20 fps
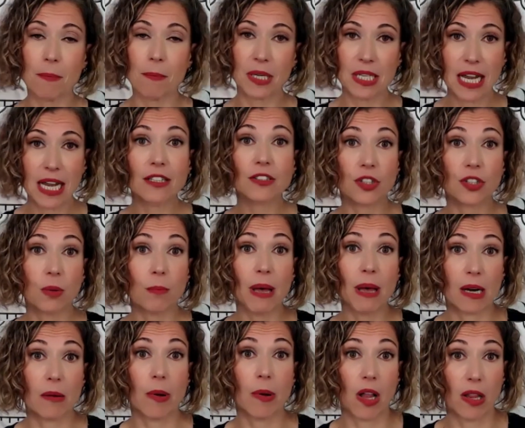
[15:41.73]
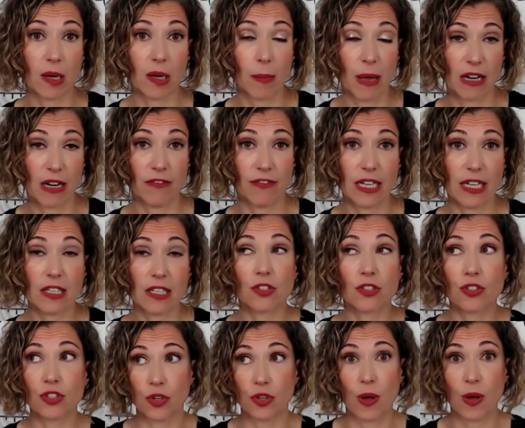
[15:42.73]
potential metabolic
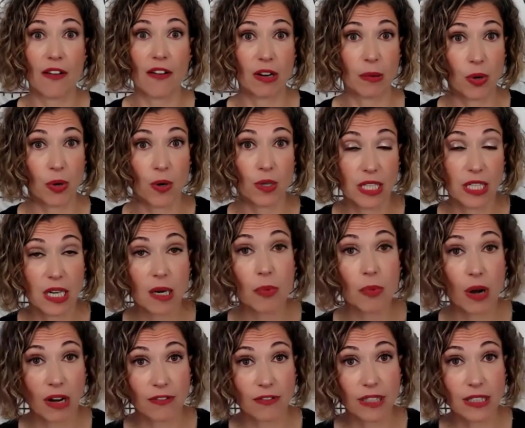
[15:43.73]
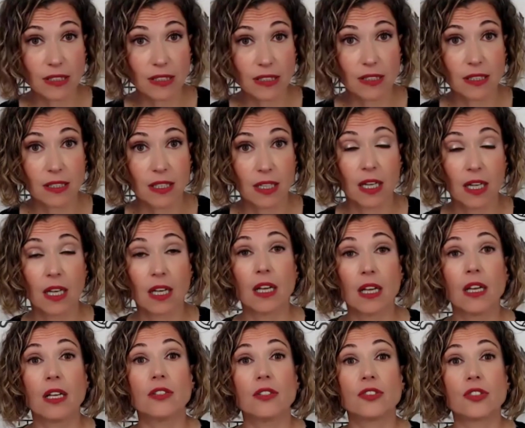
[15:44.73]
benefits to having protein at breakfast.
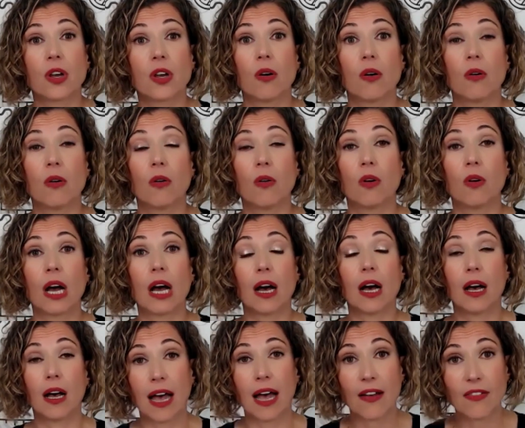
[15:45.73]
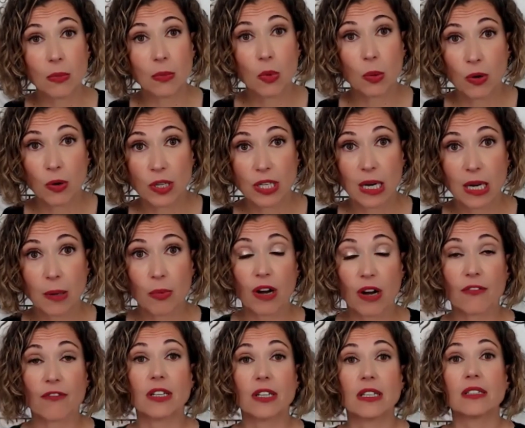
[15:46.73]
So, uh, having more protein at
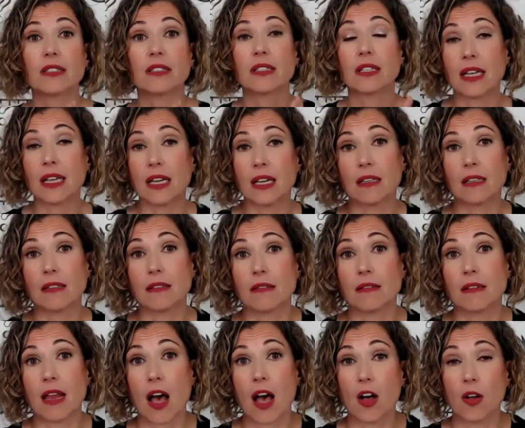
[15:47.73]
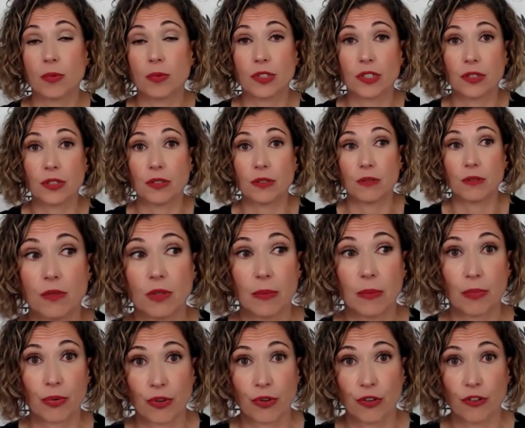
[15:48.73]
breakfast can help to
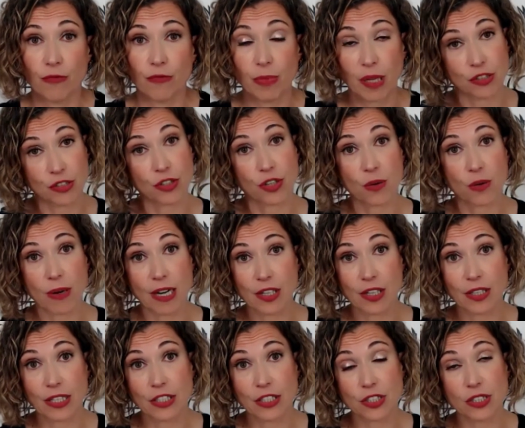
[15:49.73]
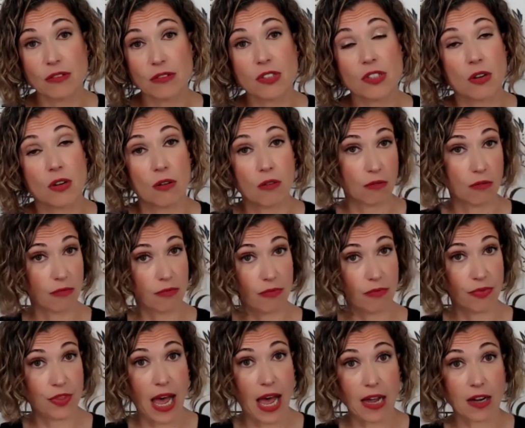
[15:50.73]
improve blood sugar regulation. So,
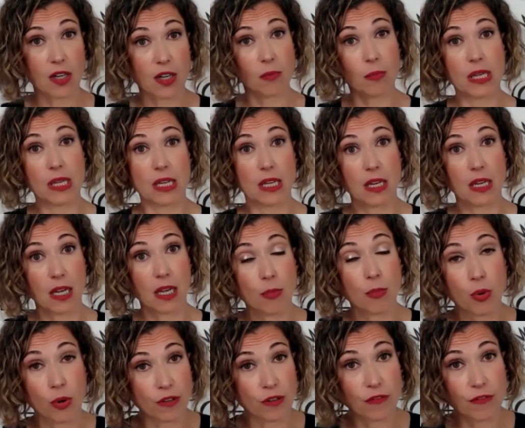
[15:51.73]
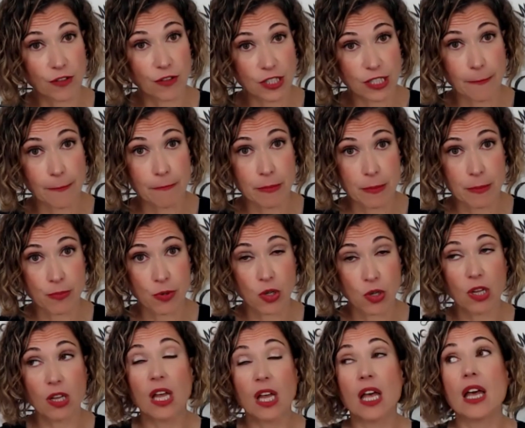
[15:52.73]
that could be important for some
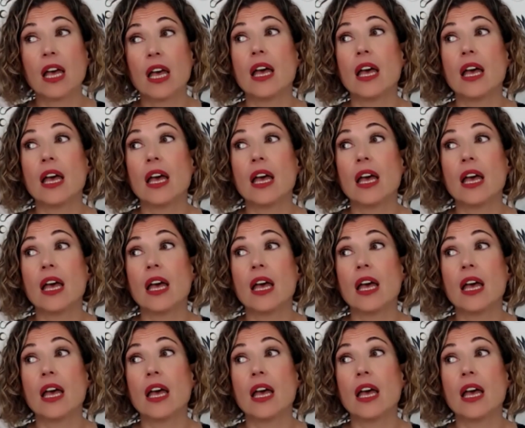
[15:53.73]
people.